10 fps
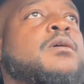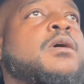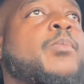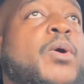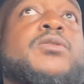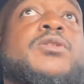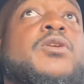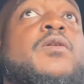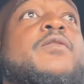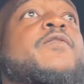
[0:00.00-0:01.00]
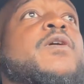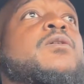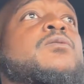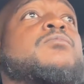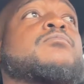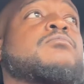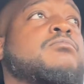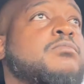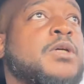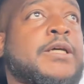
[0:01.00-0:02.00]
a person on the phone.
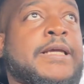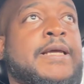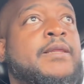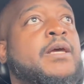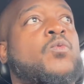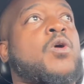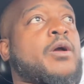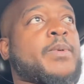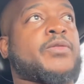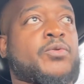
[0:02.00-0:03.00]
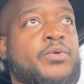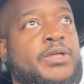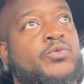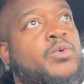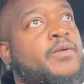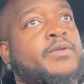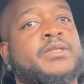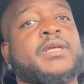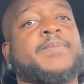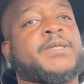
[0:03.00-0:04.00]
Again, they walk me through each one of the
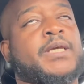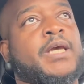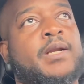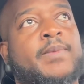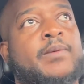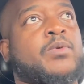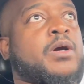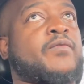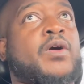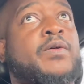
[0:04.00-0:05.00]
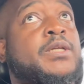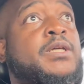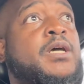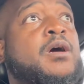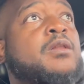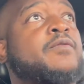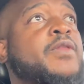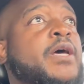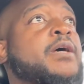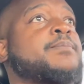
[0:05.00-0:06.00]
steps again. I'm like, bro, I've already done all of
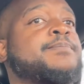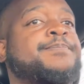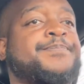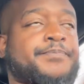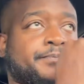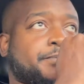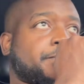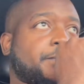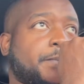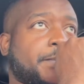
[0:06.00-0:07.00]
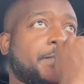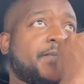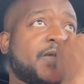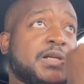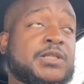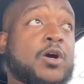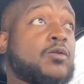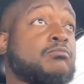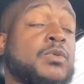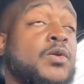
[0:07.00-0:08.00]
that. So
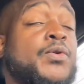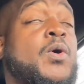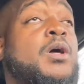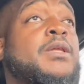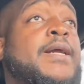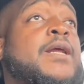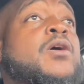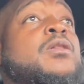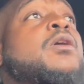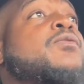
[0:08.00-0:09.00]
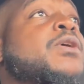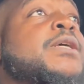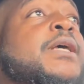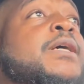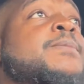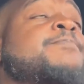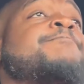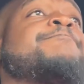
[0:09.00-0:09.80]
go through all of that all over again.